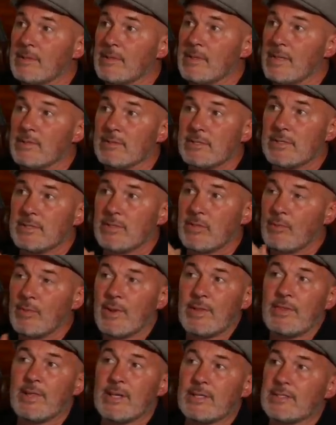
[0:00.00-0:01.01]
Here's
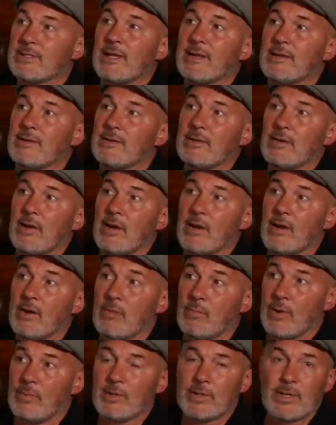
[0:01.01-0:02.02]
three things that
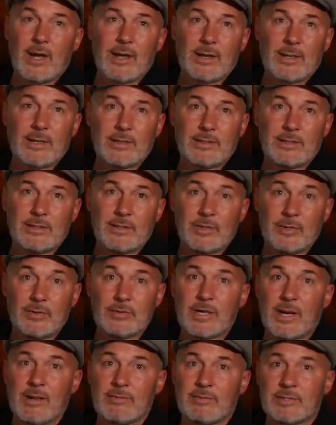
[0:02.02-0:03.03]
when we're talking to new
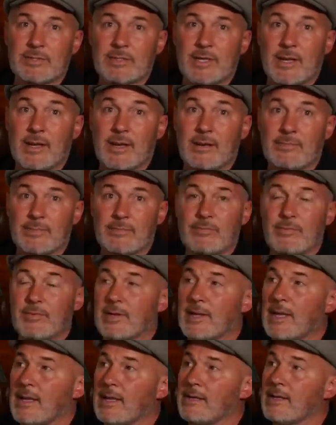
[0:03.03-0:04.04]
travelers, they often
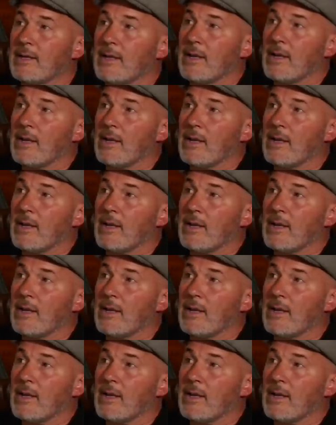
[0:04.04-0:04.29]
forget.